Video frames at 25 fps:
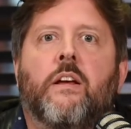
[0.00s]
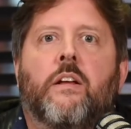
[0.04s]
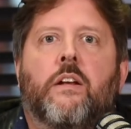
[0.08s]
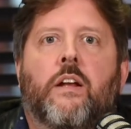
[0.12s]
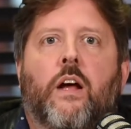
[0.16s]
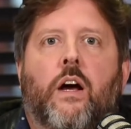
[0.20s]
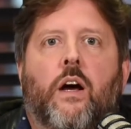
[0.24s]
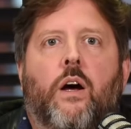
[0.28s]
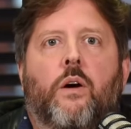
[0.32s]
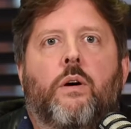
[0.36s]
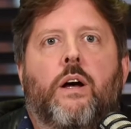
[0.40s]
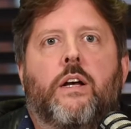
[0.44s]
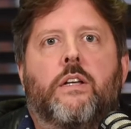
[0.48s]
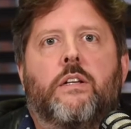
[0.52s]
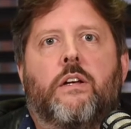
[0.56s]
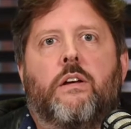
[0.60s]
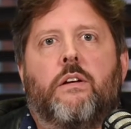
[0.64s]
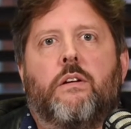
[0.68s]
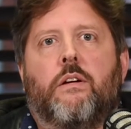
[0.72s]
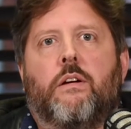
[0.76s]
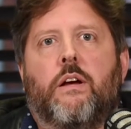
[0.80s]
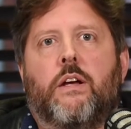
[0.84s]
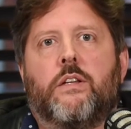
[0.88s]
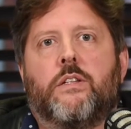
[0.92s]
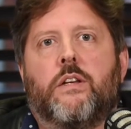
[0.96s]
Now,
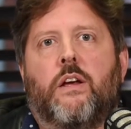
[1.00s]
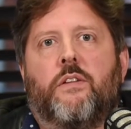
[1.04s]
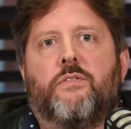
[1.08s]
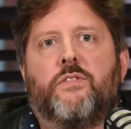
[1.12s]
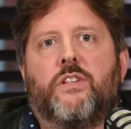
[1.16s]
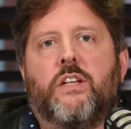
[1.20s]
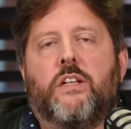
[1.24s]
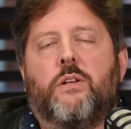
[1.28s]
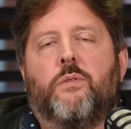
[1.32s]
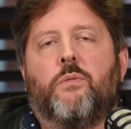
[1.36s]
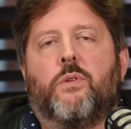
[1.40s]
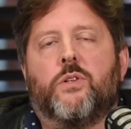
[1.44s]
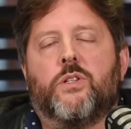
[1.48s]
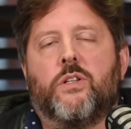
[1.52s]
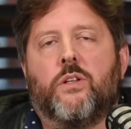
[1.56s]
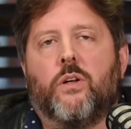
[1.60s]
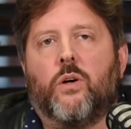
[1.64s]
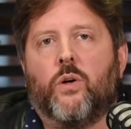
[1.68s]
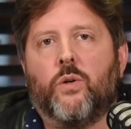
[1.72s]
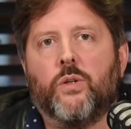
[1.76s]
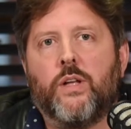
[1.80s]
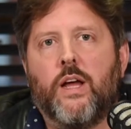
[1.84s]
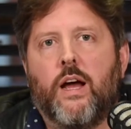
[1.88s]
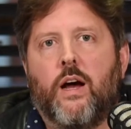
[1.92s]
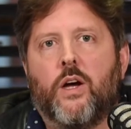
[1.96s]
as I've said, it was an
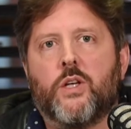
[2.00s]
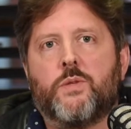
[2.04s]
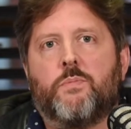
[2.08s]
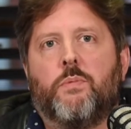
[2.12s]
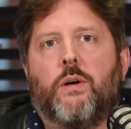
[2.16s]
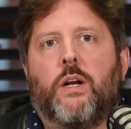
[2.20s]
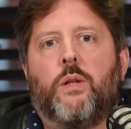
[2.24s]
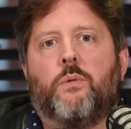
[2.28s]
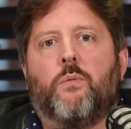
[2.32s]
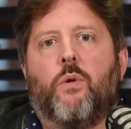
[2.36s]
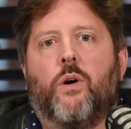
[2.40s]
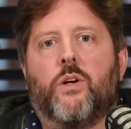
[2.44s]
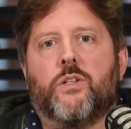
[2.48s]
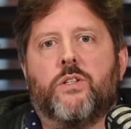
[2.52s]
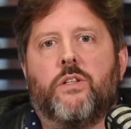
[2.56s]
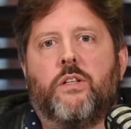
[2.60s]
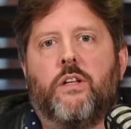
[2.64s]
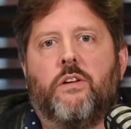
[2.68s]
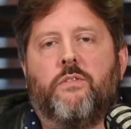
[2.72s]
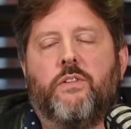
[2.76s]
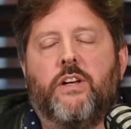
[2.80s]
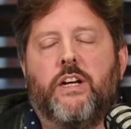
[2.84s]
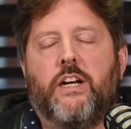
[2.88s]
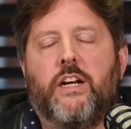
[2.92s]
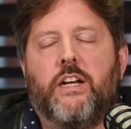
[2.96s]
older house, but it was in
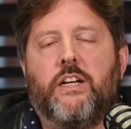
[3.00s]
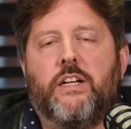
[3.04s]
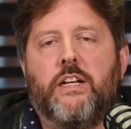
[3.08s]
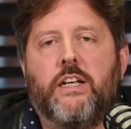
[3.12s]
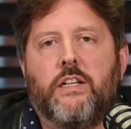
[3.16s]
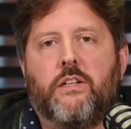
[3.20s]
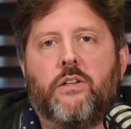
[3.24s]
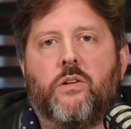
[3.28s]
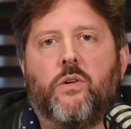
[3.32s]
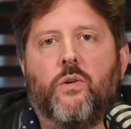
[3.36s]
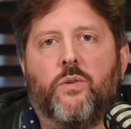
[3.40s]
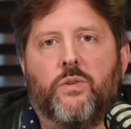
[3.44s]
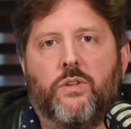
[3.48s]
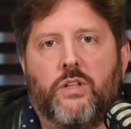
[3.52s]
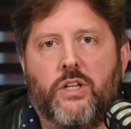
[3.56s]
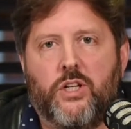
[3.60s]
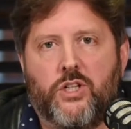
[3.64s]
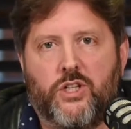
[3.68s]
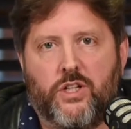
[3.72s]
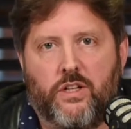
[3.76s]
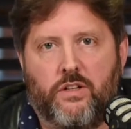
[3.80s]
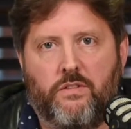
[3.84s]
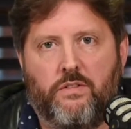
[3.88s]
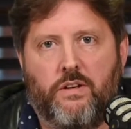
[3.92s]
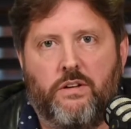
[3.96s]
a very neat
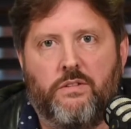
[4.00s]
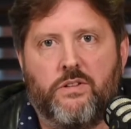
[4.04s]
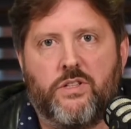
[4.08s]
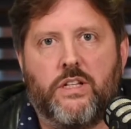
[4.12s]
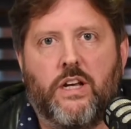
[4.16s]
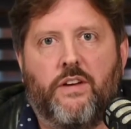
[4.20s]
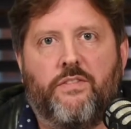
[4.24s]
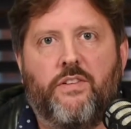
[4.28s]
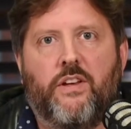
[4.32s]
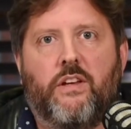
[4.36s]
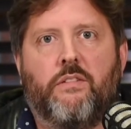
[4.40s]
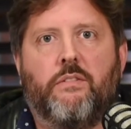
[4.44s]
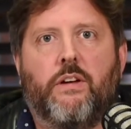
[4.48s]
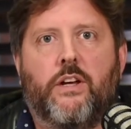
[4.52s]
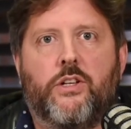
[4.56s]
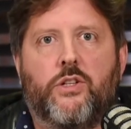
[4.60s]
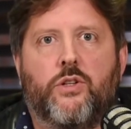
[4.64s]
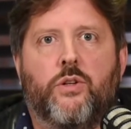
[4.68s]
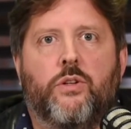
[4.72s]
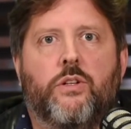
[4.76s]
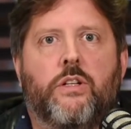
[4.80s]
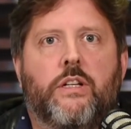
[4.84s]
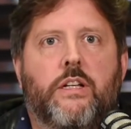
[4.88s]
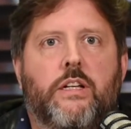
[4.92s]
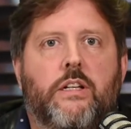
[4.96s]
condition. There was nothing that
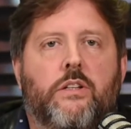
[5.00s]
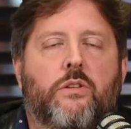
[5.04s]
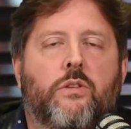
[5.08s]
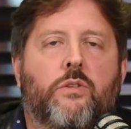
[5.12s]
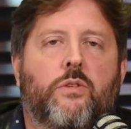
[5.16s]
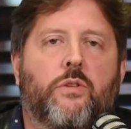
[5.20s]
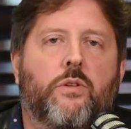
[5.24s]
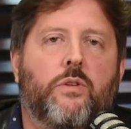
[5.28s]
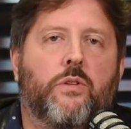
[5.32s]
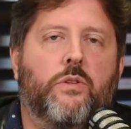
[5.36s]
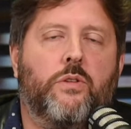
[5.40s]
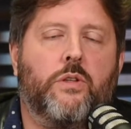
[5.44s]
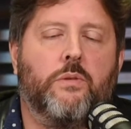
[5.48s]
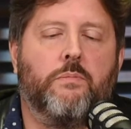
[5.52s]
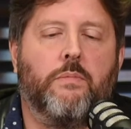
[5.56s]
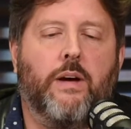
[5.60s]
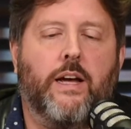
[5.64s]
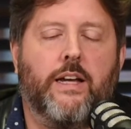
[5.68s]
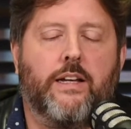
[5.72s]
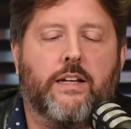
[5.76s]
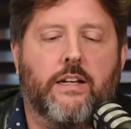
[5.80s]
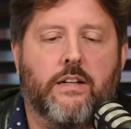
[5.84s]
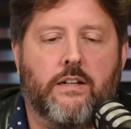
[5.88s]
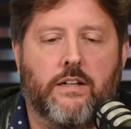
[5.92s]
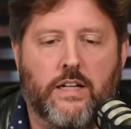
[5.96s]
you need to do to
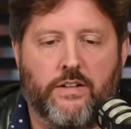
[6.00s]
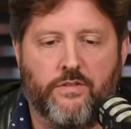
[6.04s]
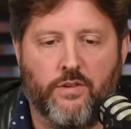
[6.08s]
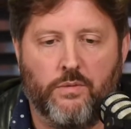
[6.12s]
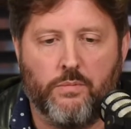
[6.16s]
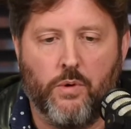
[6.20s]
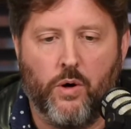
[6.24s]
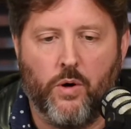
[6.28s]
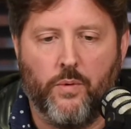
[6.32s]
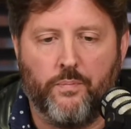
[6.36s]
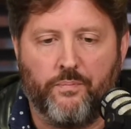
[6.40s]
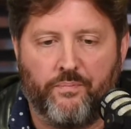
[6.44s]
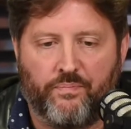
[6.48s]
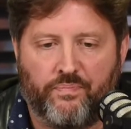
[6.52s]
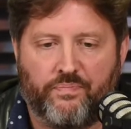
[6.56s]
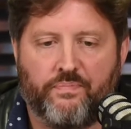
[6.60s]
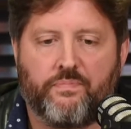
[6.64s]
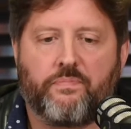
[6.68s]
make it livable.